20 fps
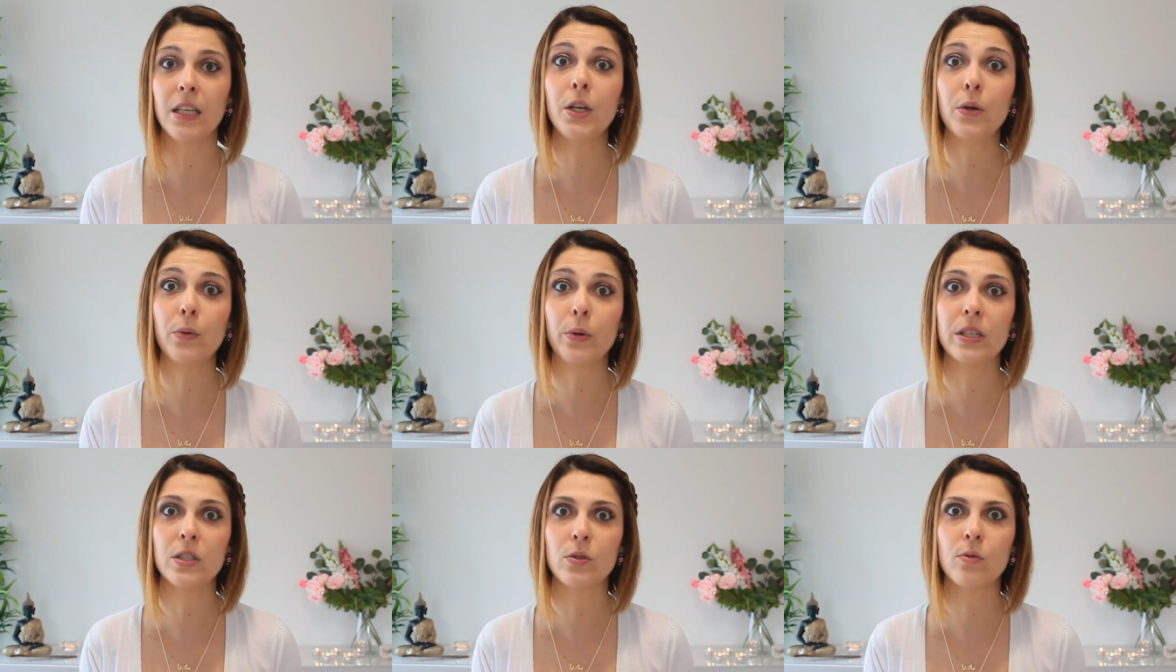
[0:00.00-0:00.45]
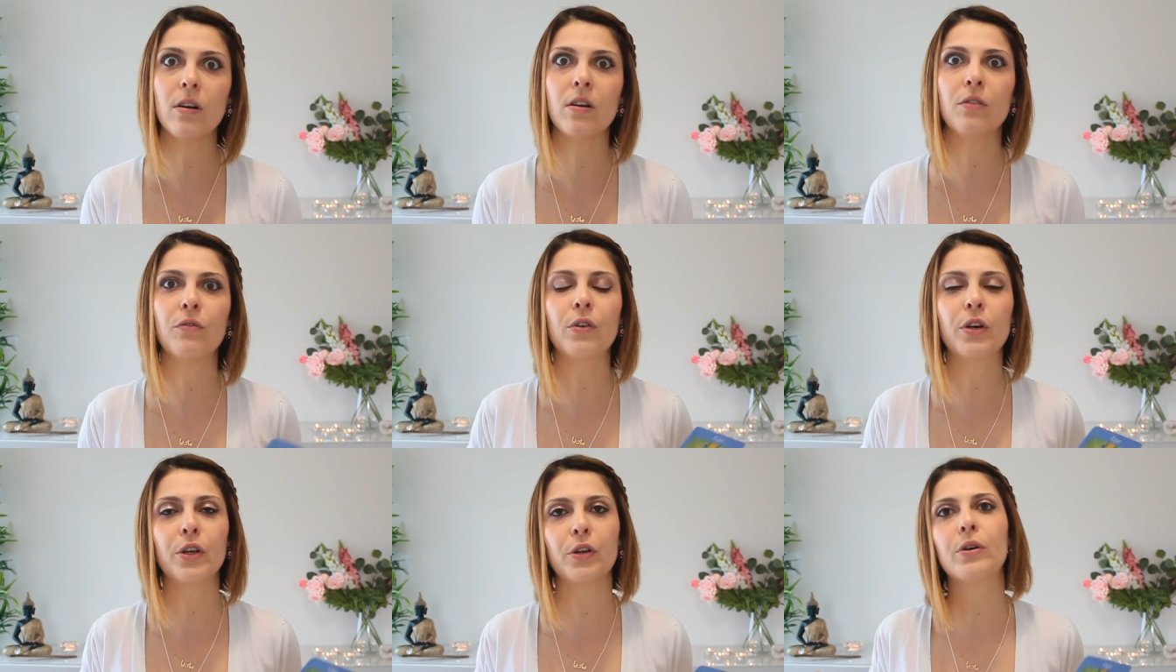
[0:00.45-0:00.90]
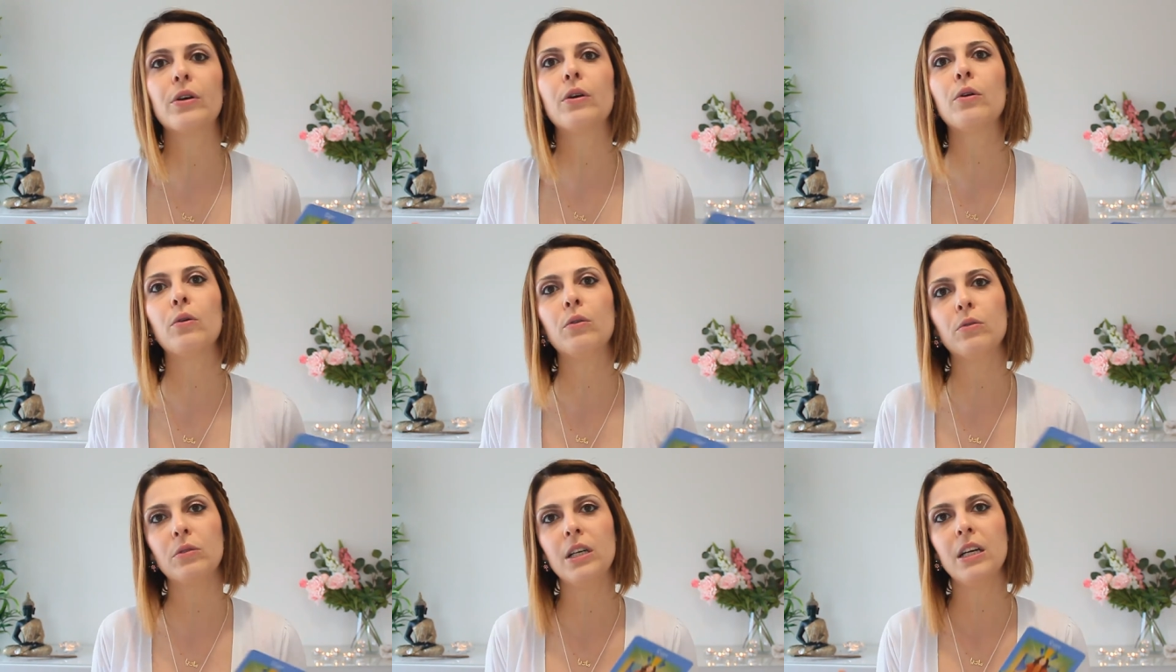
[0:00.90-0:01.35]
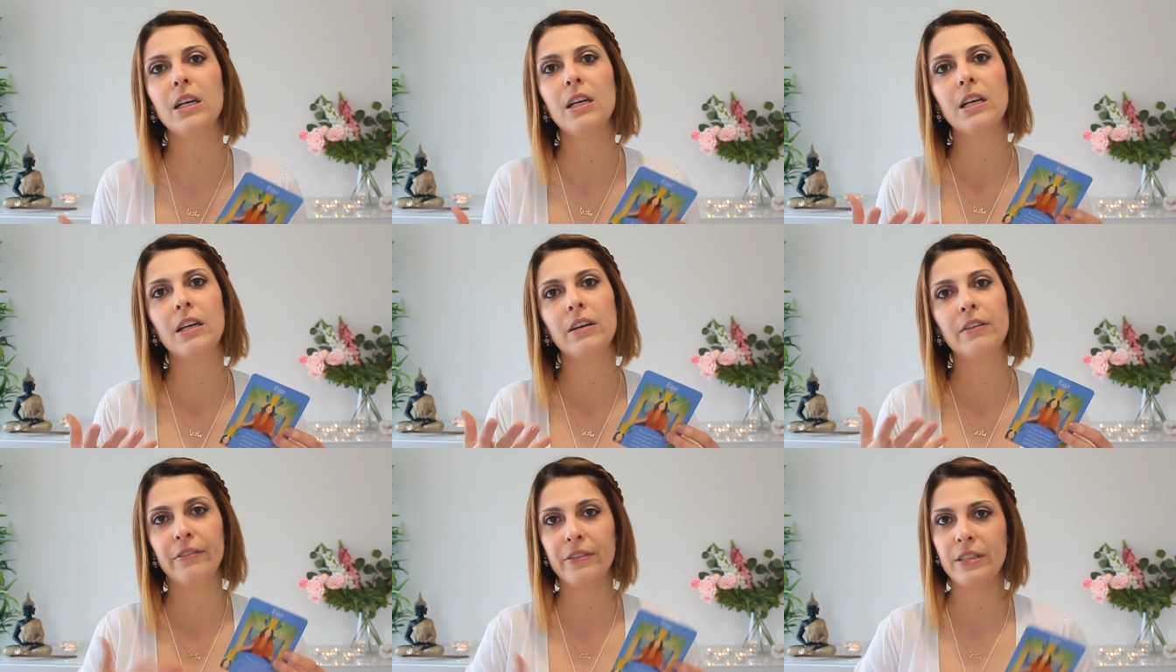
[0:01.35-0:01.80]
new as well for your
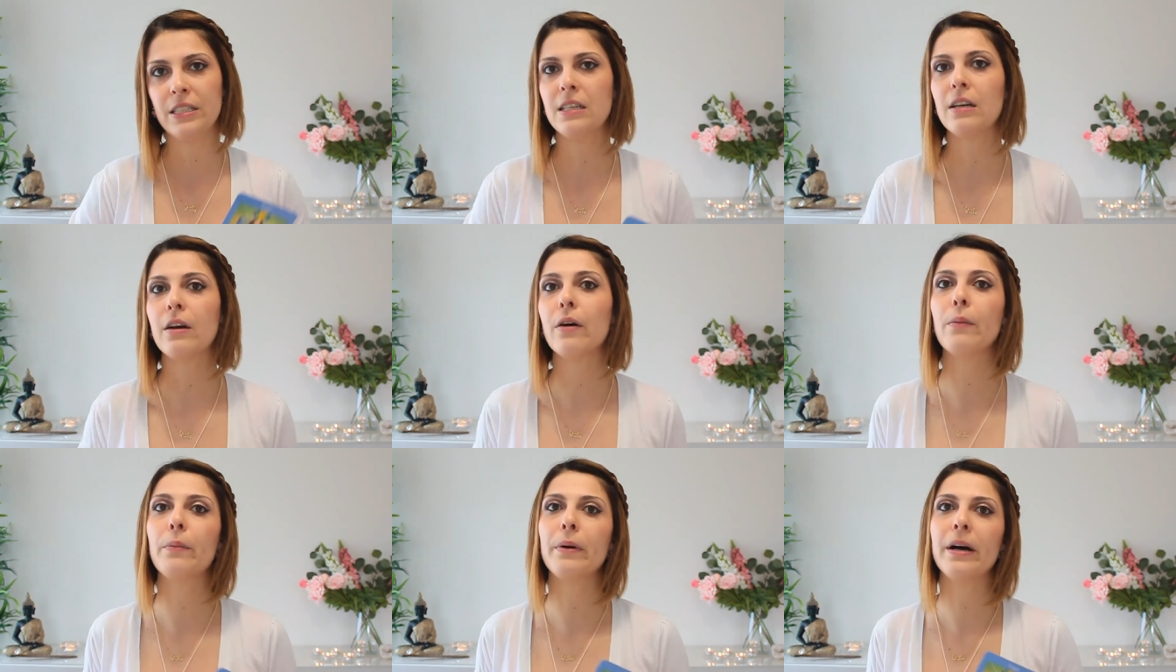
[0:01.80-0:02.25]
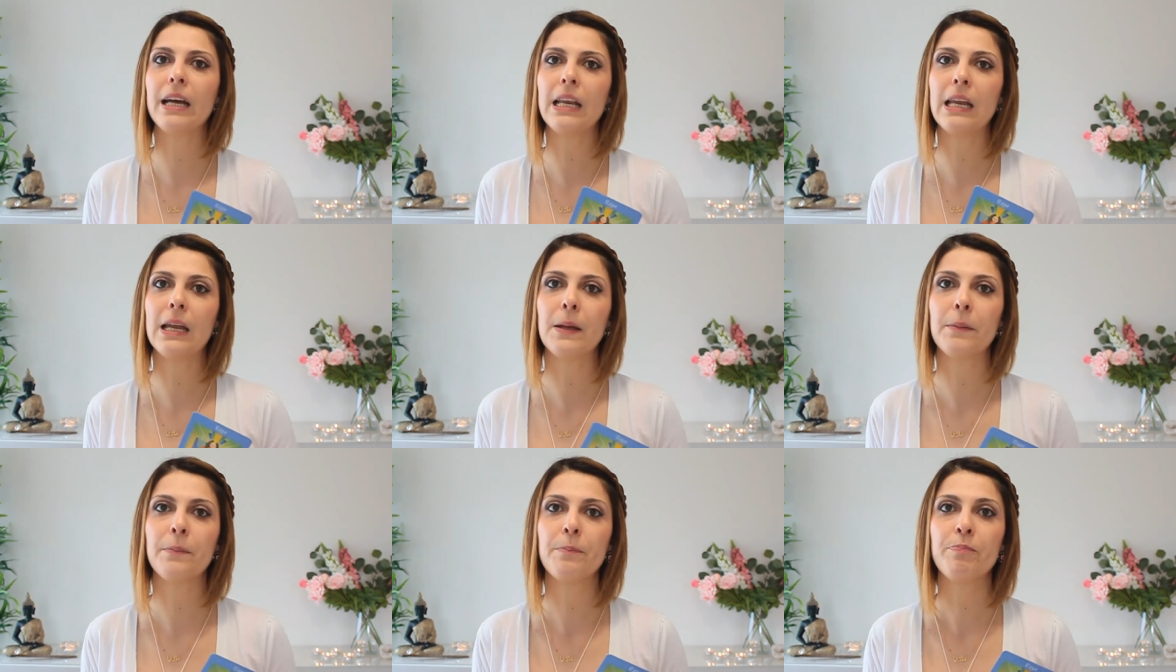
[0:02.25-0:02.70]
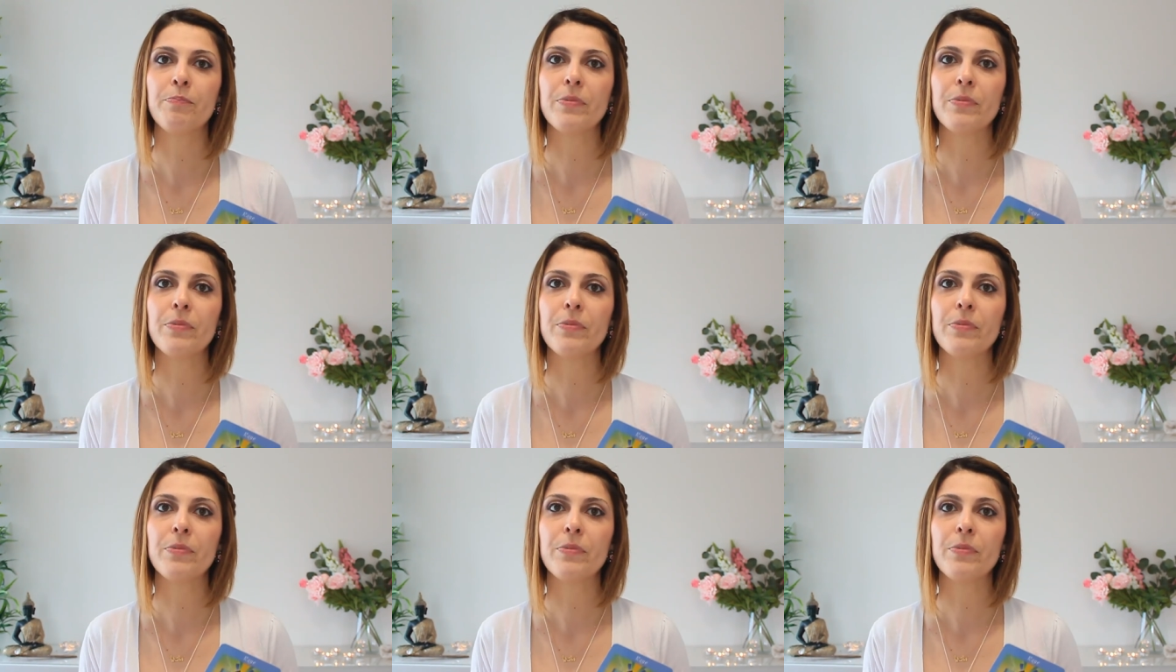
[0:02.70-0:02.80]
own physical body?